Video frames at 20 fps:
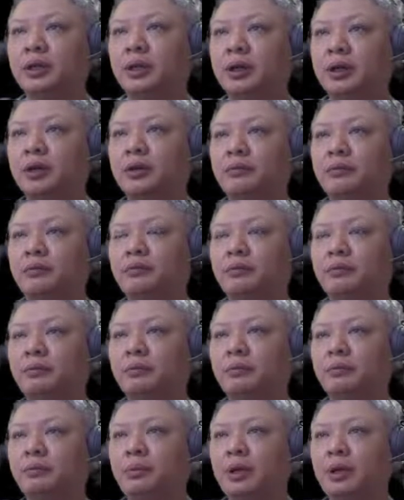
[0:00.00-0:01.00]
Now if
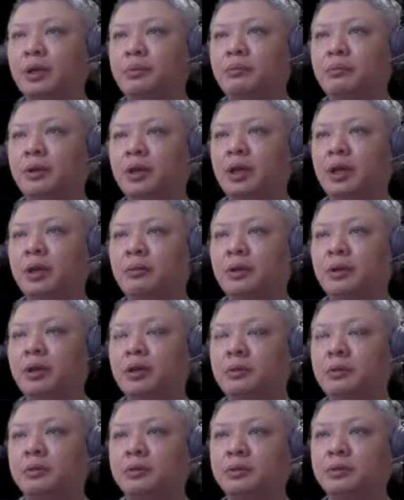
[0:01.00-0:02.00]
black played r1
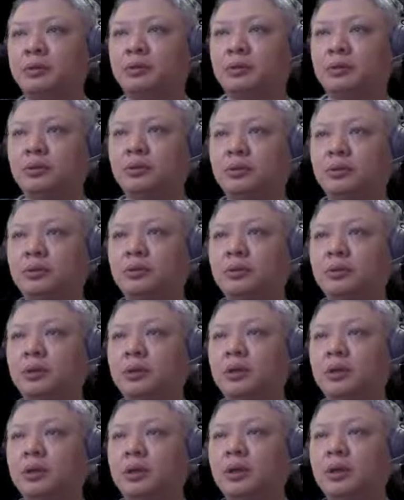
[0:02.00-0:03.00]
equals to 2,
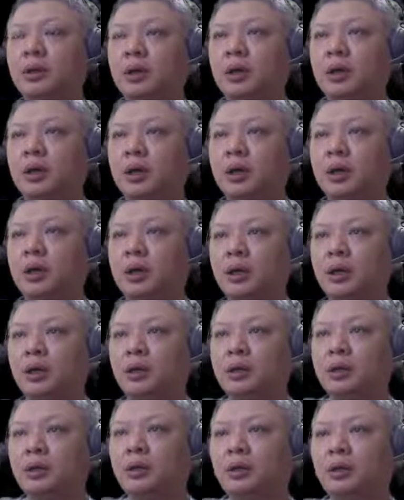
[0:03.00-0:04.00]

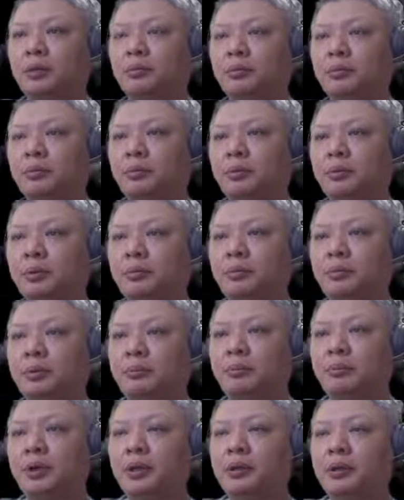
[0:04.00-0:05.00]
he will be
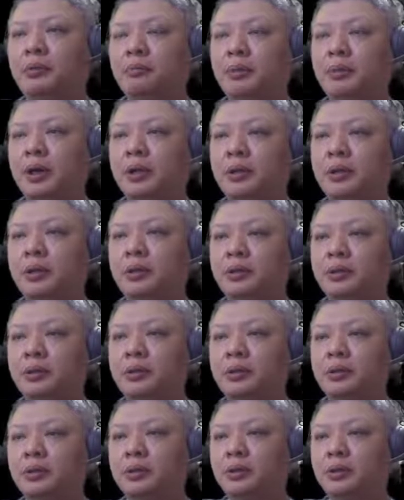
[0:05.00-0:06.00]
pinned by
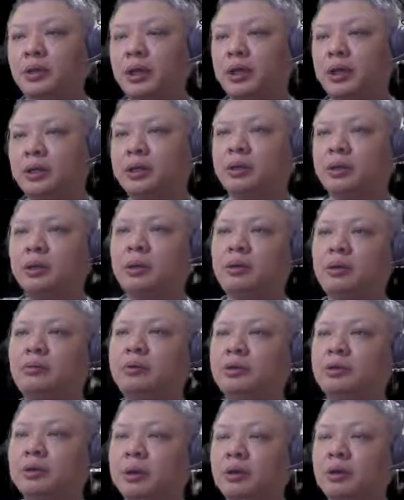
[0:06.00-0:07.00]
this cannon,
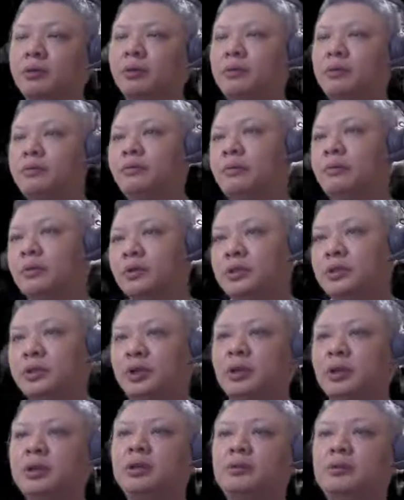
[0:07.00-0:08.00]
which can go for
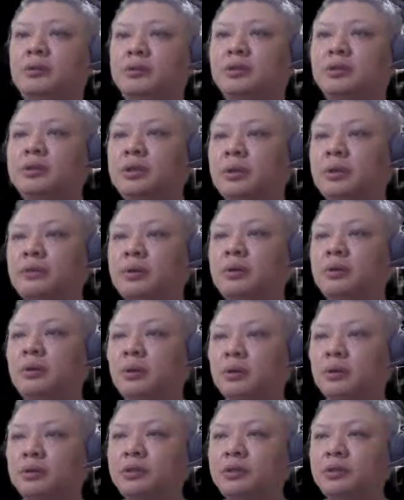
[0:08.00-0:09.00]
c8 equals to 7,
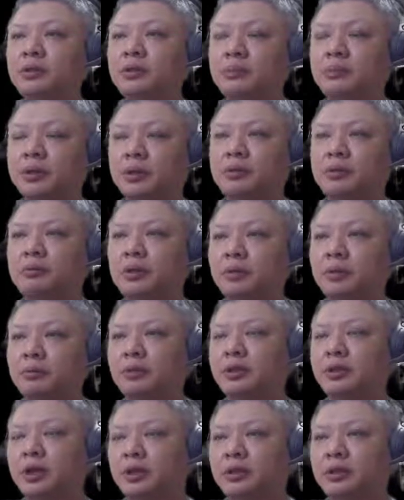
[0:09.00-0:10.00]
or simply red
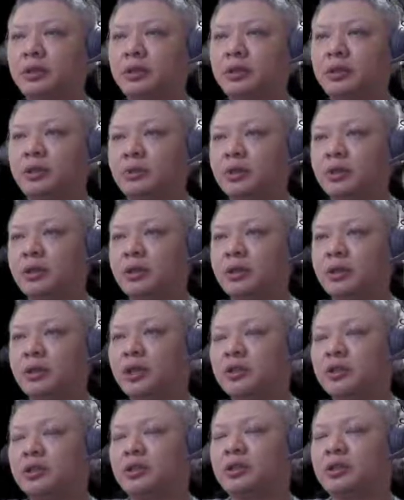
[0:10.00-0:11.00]
can attack with
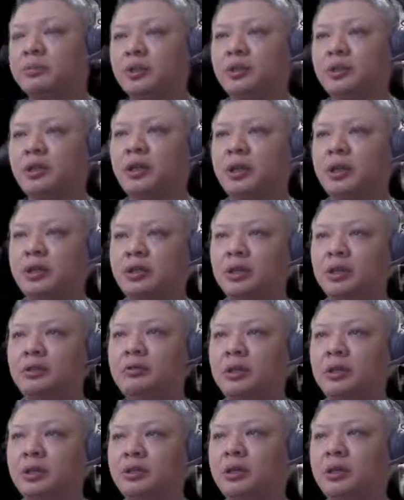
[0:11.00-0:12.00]
h6 plus 8,
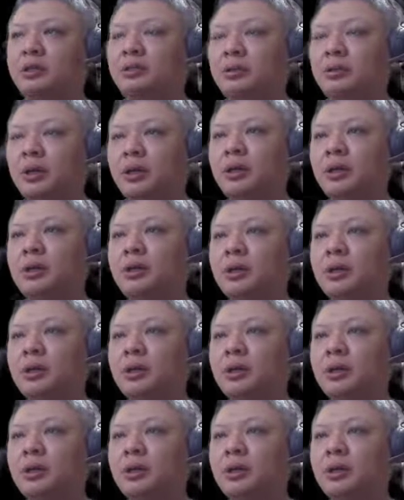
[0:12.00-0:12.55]
etc., etc.